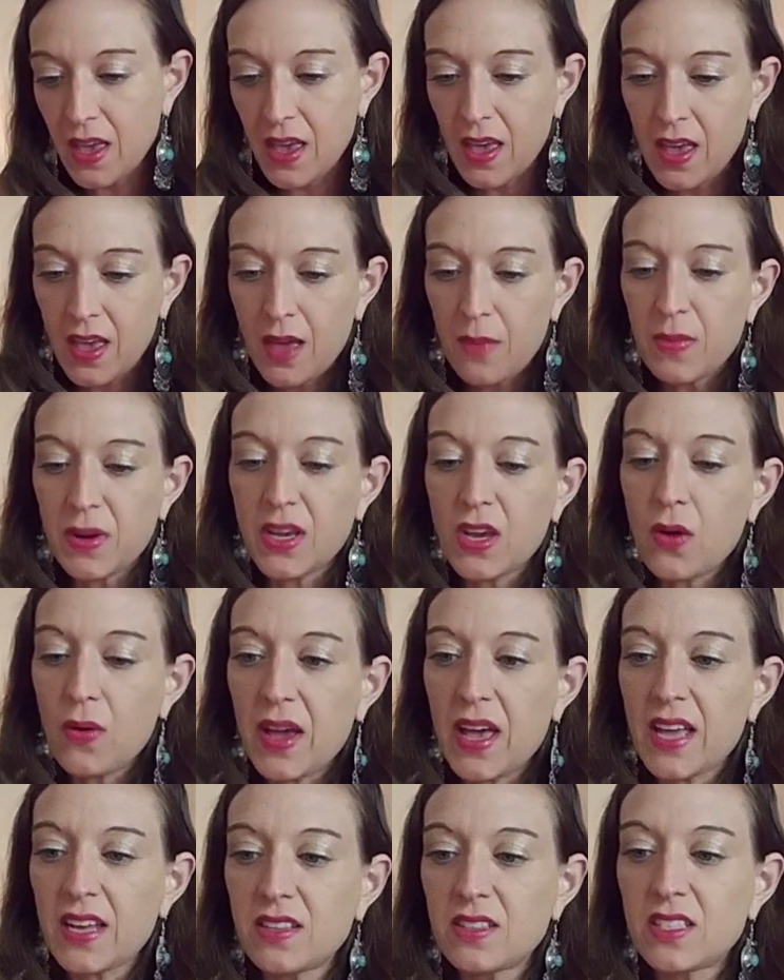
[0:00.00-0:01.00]
I'm going to go
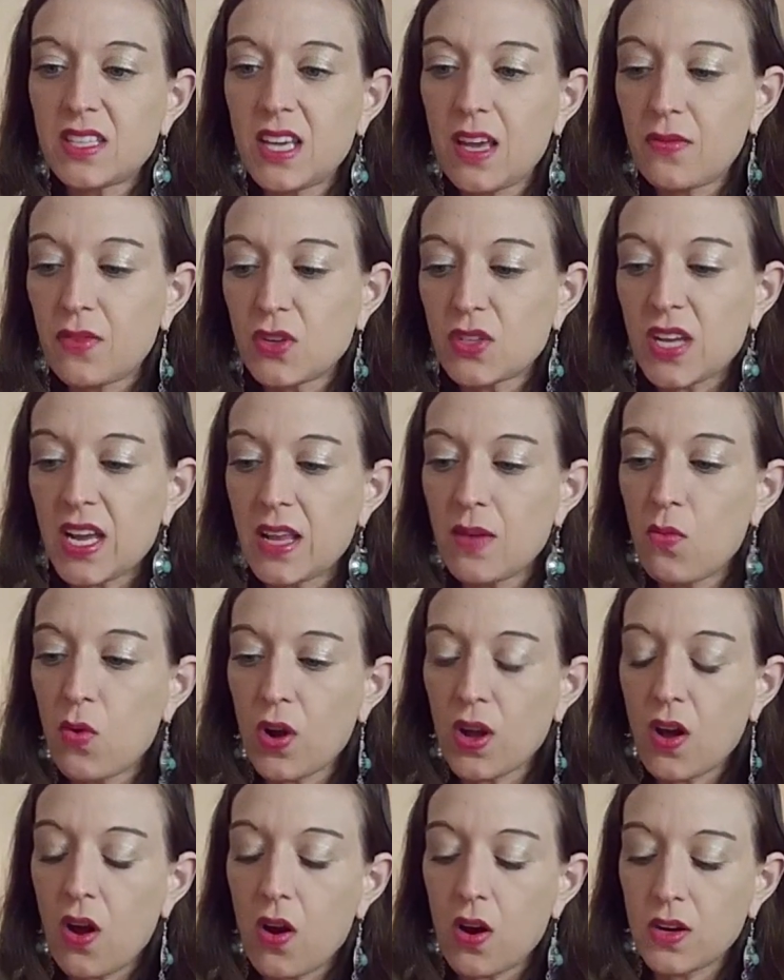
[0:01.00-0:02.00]
ahead and see if there's any more
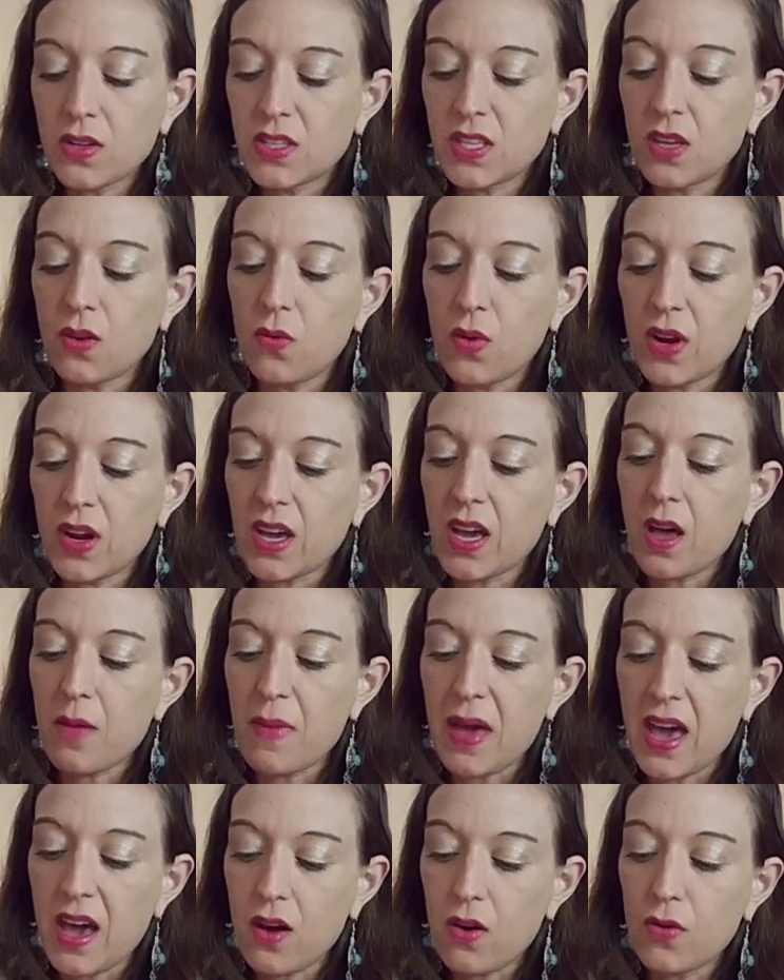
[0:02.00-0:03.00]
cards that want to come
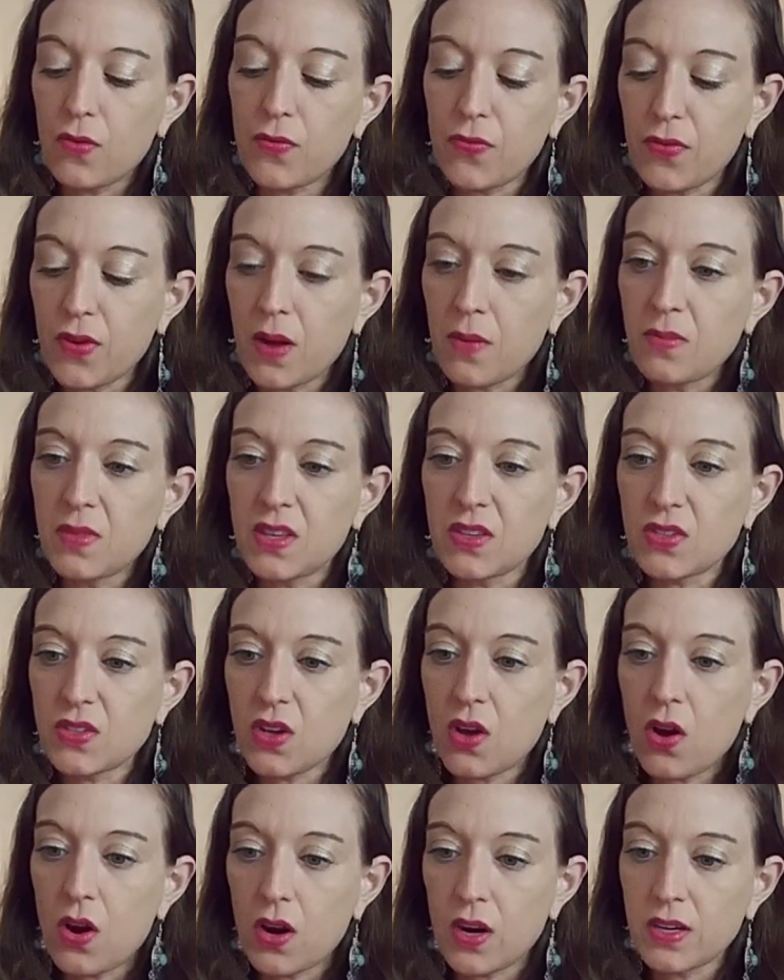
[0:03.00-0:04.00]
out from this
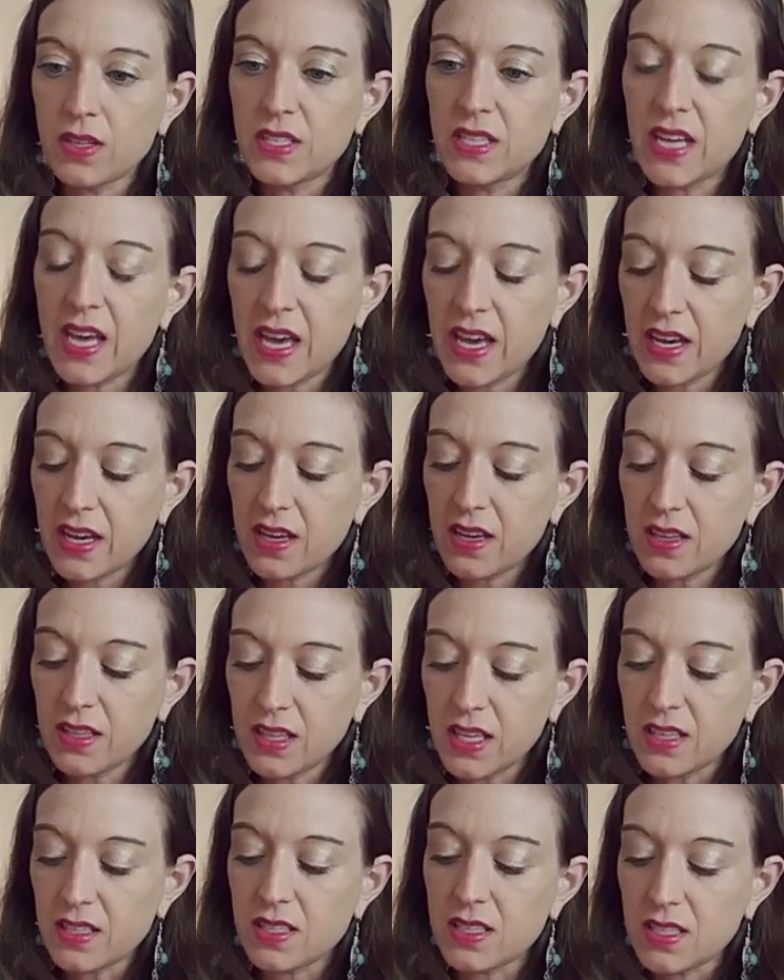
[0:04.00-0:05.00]
card deck.
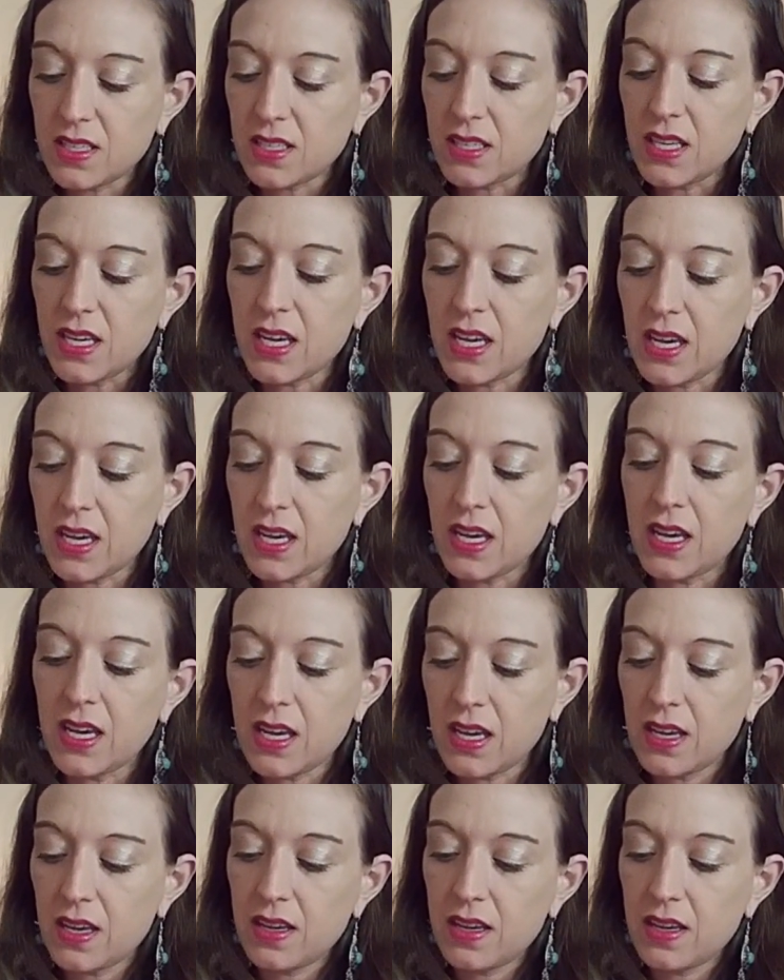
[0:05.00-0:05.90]
Let's see.